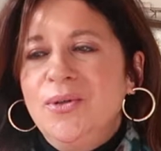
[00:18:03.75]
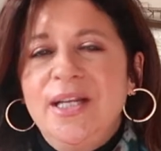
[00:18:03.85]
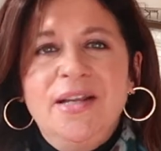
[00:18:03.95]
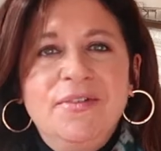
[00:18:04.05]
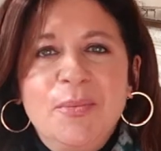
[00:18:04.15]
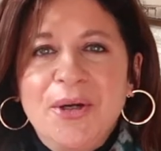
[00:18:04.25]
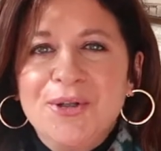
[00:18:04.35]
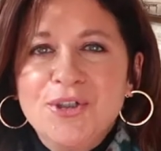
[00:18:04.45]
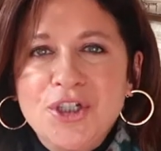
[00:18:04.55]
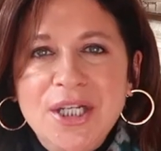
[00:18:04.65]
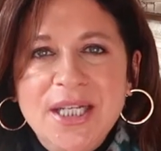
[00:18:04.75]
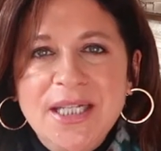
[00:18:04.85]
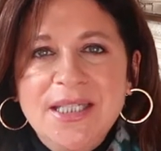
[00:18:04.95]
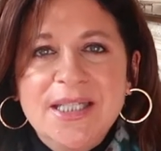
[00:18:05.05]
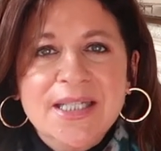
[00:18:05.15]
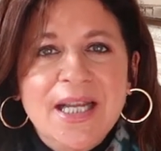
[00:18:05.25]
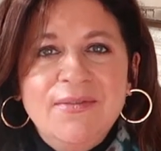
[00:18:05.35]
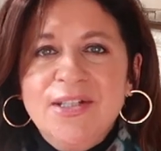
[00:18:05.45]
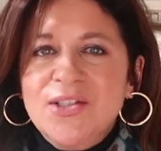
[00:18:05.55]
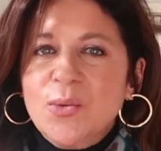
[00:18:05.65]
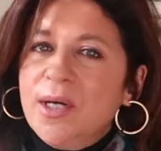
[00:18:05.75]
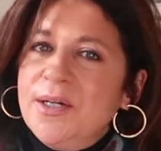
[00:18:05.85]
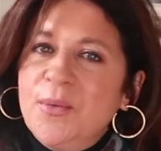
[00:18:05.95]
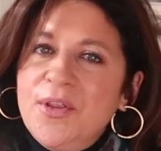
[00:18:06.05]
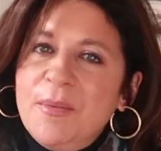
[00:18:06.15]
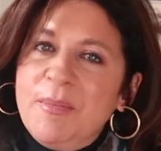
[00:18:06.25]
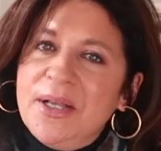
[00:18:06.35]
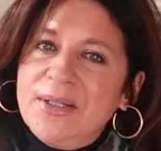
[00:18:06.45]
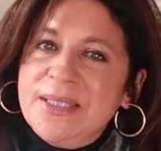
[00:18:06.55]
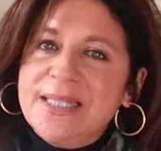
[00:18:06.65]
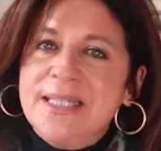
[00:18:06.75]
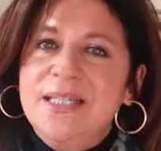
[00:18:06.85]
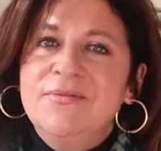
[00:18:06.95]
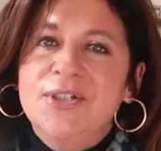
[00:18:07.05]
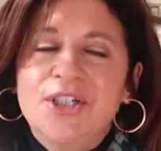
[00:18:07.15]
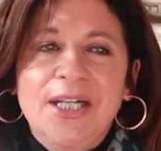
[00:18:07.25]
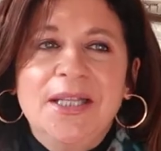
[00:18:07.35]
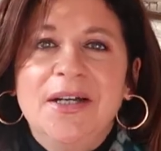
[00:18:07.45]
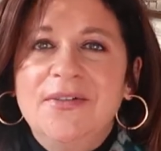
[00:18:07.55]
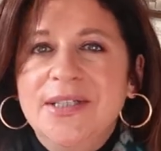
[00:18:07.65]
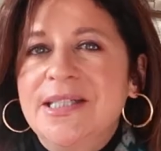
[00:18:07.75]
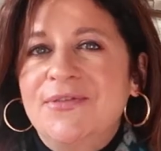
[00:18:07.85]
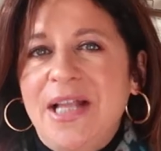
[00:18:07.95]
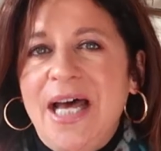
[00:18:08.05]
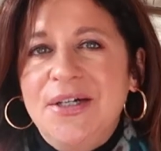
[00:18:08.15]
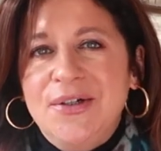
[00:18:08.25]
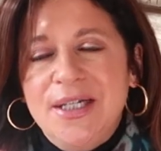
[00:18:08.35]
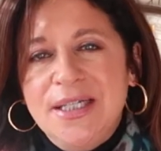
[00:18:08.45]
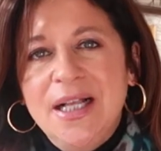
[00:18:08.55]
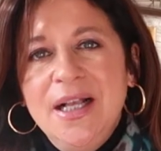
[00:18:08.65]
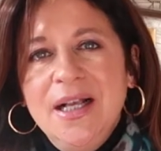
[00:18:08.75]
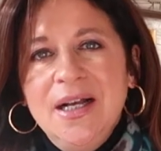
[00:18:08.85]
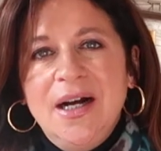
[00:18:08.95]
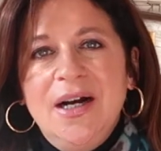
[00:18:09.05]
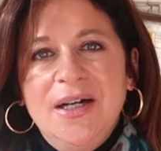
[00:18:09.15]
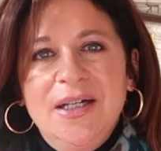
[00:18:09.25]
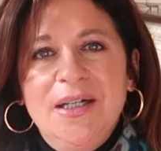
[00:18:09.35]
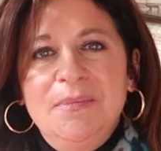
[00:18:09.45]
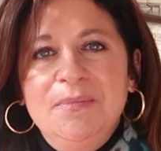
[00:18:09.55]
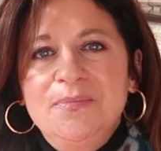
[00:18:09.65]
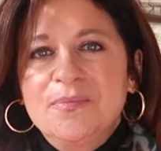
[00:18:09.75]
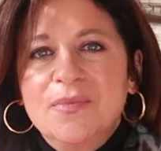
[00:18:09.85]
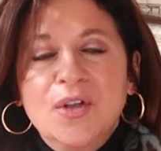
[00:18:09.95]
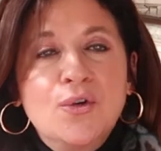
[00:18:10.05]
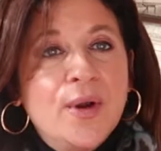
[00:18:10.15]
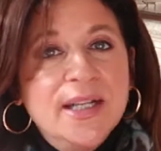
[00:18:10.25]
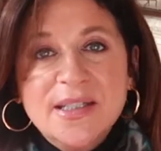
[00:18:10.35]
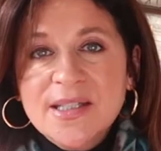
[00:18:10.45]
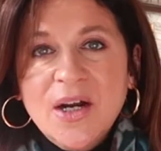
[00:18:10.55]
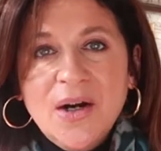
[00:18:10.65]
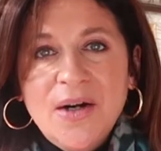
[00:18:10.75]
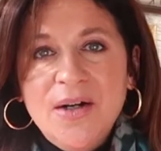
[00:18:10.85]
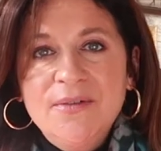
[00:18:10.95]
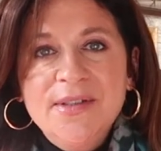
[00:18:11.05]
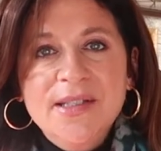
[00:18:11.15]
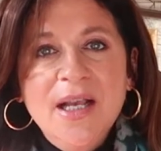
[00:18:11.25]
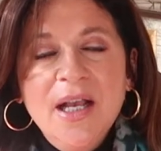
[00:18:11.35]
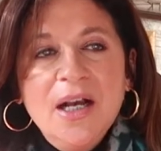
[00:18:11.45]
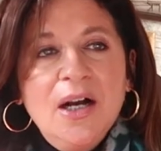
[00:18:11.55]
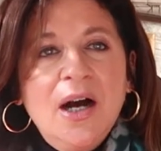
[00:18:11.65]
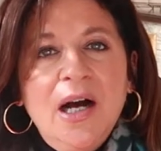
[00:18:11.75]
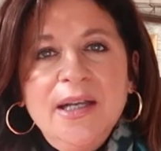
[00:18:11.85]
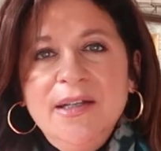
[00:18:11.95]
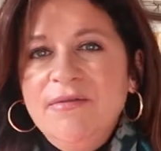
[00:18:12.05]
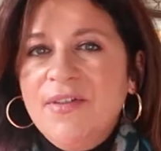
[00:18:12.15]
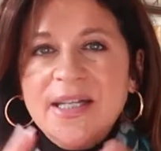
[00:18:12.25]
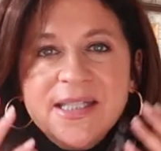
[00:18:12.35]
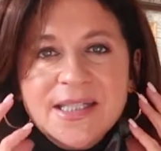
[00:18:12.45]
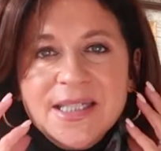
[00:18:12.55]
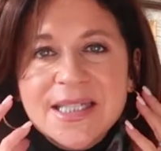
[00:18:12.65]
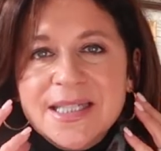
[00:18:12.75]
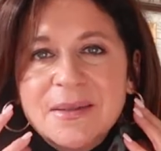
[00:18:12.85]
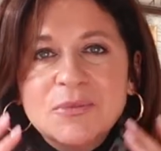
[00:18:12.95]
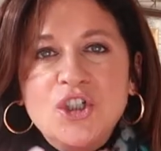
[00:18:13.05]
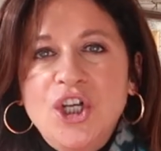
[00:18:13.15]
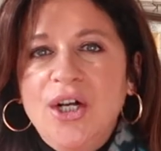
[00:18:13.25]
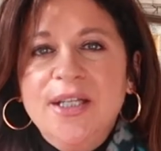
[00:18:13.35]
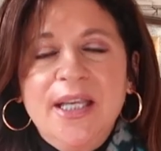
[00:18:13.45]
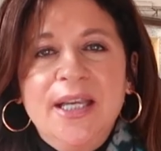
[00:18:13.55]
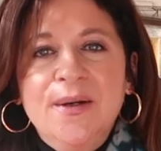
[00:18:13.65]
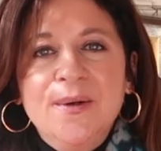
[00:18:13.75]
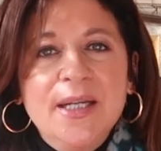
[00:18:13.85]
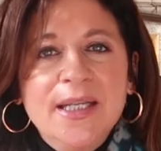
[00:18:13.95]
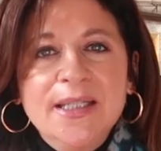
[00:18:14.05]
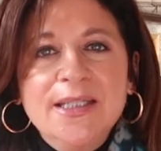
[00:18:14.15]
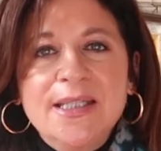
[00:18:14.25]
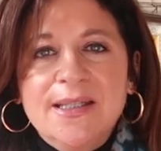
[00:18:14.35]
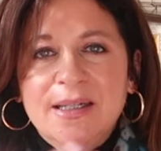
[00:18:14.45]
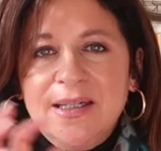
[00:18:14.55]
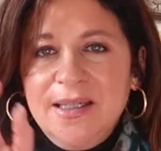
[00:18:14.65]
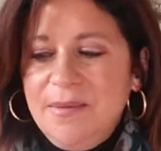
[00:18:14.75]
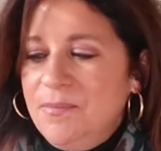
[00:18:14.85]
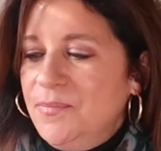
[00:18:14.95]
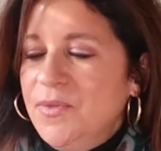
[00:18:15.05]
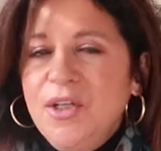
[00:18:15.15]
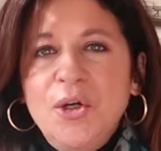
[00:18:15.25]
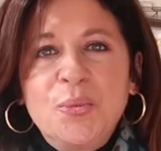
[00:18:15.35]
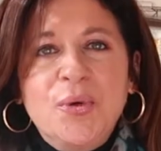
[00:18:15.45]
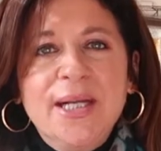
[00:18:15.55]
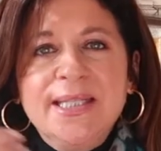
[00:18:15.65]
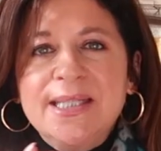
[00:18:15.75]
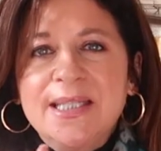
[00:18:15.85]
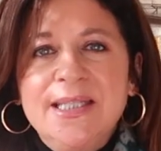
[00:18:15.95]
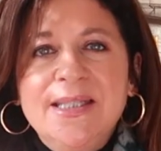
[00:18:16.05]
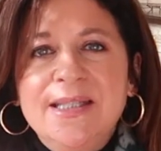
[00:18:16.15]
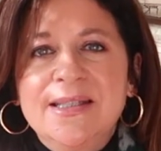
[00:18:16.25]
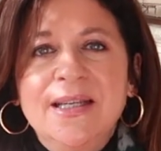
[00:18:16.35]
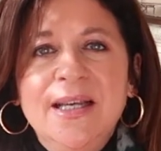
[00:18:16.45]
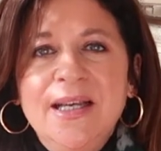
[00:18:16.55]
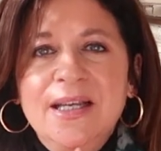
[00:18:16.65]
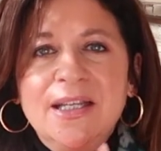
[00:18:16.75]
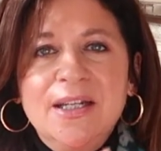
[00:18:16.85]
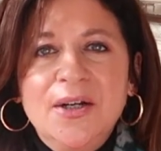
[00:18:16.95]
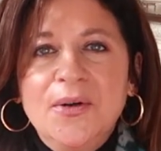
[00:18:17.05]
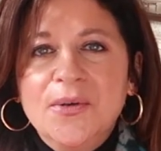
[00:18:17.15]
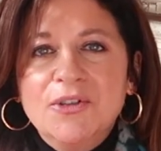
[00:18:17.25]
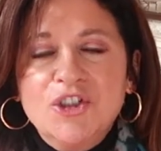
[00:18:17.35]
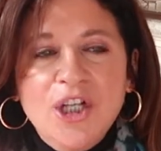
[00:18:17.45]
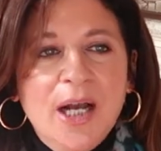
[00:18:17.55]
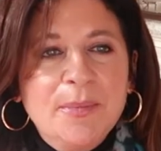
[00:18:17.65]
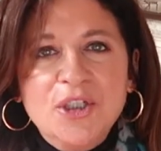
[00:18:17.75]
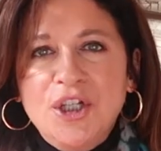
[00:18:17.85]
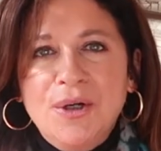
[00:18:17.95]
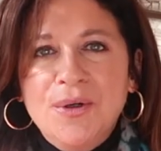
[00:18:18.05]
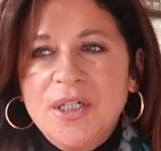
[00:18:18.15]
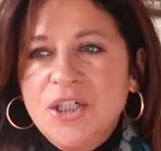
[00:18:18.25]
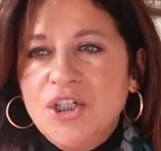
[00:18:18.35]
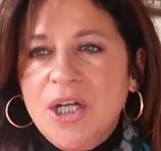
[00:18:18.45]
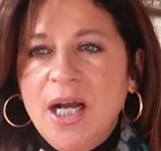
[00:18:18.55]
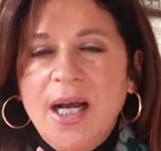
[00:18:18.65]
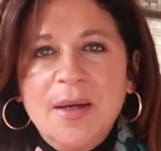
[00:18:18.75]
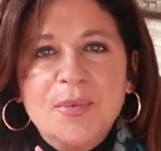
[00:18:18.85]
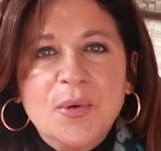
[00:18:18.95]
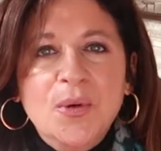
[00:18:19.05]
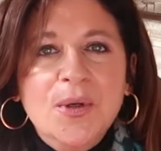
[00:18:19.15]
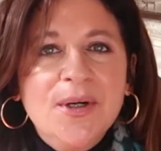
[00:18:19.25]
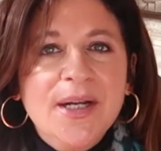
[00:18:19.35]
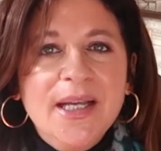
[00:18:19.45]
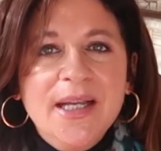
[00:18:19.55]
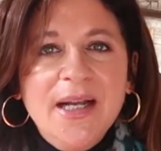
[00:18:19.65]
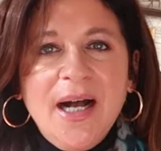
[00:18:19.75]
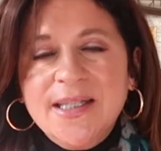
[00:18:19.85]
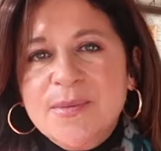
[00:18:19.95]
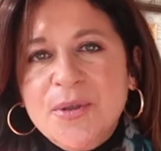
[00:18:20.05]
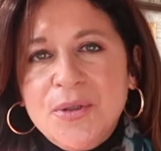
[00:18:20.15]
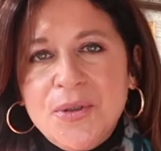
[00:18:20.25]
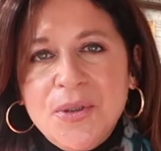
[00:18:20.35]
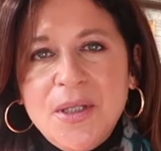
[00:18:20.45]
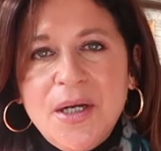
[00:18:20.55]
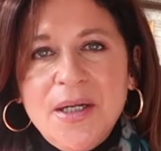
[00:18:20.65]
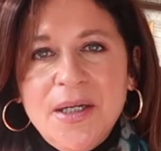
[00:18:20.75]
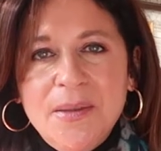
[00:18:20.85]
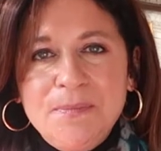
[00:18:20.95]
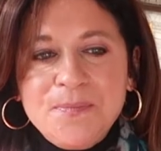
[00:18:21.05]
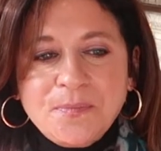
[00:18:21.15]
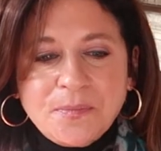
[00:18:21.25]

navy pair of jeans, navy sweater with a bell sleeve, which I love. It's flattering. Great scarves. Invest in some chunk earrings, you know, bracelets. You know, shop a charity shop or a hospital